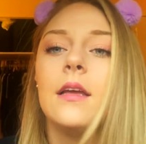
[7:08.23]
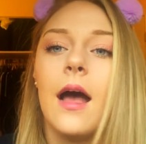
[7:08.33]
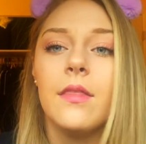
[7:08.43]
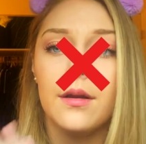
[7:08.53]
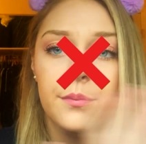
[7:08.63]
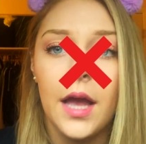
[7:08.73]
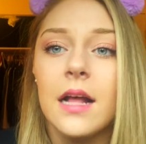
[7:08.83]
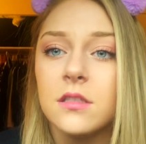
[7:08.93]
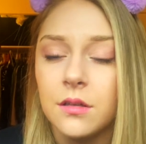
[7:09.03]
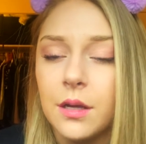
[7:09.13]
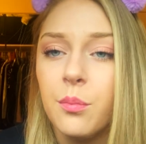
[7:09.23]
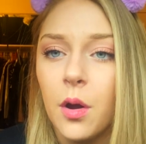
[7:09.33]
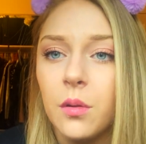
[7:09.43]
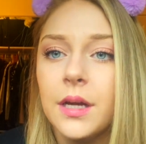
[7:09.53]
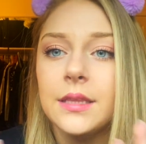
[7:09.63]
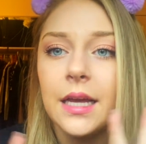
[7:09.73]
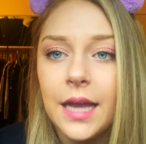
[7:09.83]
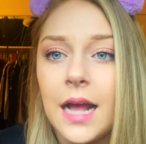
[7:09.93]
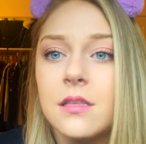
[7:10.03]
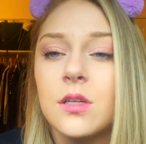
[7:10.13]
yeah, they canceled it, bro. Like, they
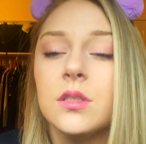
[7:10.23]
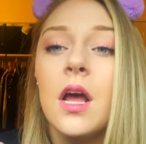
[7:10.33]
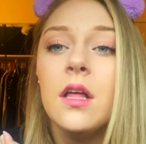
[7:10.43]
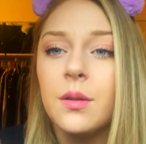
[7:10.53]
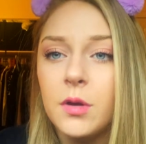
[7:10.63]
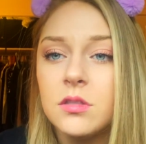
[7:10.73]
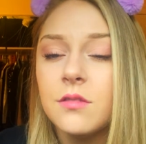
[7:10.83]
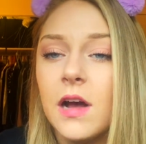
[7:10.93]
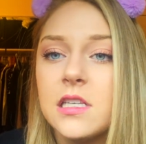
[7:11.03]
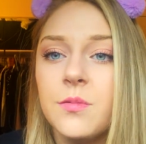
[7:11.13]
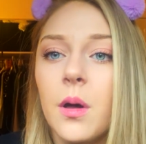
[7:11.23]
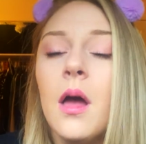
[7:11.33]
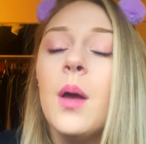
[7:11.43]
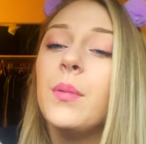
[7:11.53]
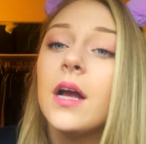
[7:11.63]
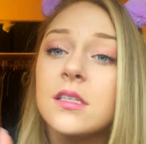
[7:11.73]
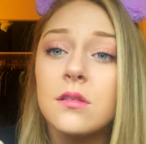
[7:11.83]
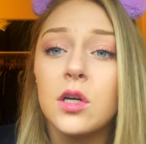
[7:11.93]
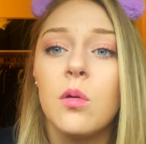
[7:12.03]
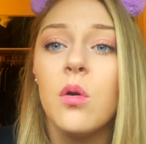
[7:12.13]
canceled the music festival because of
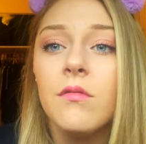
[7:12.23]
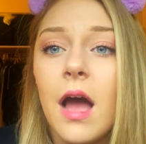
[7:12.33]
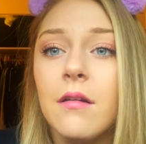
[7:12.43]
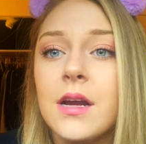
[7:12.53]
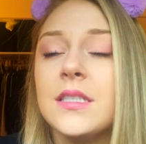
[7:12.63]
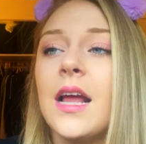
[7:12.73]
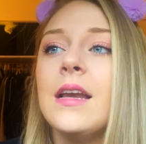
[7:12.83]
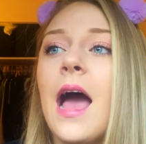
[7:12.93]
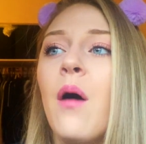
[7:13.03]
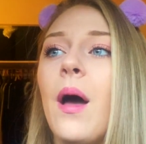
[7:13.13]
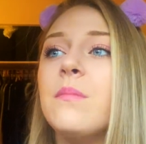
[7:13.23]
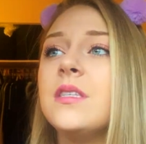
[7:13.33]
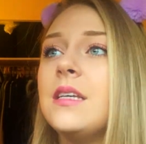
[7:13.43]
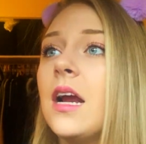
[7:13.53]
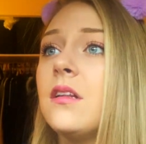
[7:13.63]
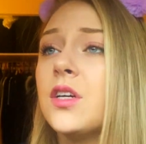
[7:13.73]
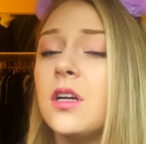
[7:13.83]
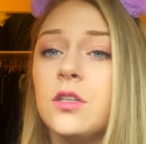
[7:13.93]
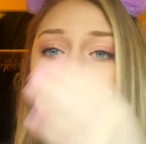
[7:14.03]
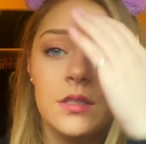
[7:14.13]
the coronavirus. And now I'm scared they're
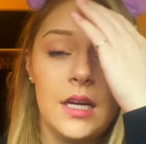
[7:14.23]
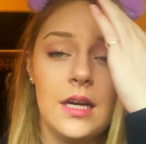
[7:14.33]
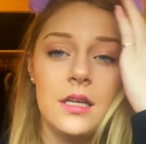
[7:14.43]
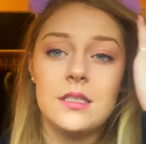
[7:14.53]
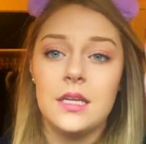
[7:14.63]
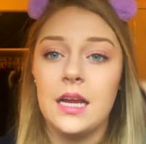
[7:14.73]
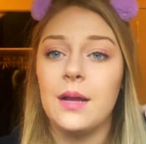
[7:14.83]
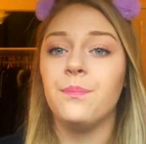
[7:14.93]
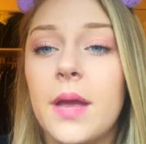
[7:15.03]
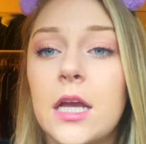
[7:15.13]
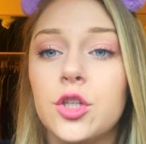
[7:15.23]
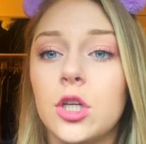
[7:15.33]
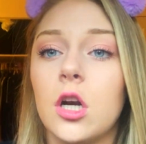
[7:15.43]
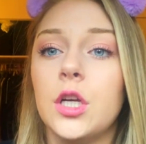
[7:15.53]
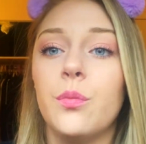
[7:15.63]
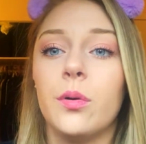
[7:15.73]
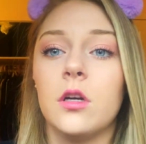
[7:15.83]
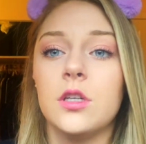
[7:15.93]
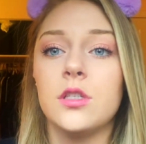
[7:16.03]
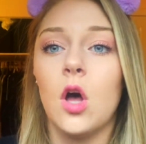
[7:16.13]
going to do it to EDC. Make sure you
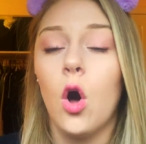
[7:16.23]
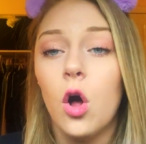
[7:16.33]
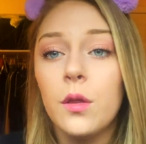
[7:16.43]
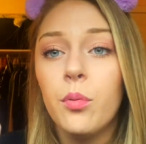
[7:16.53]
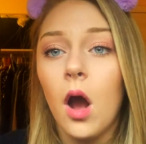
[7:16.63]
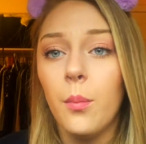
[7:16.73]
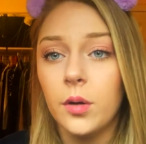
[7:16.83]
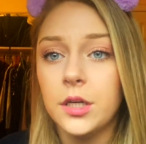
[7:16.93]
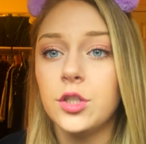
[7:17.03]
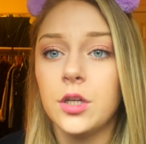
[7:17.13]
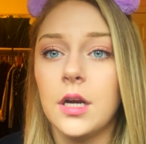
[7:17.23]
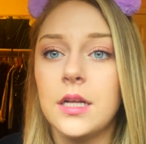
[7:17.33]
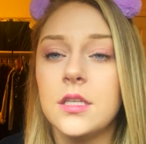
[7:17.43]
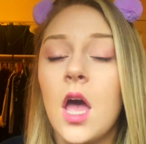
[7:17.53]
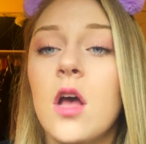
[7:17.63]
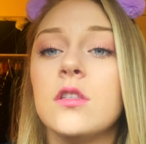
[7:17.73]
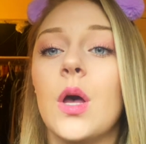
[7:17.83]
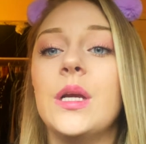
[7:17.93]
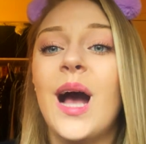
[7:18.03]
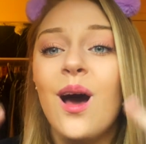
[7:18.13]
purchase all the proper insurance.
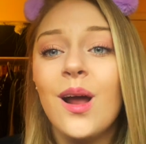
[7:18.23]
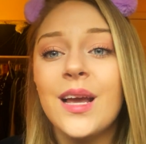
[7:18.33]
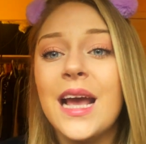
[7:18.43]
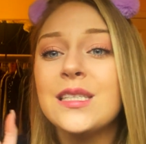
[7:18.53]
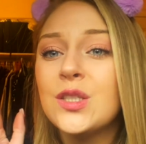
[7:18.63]
So y'all don't get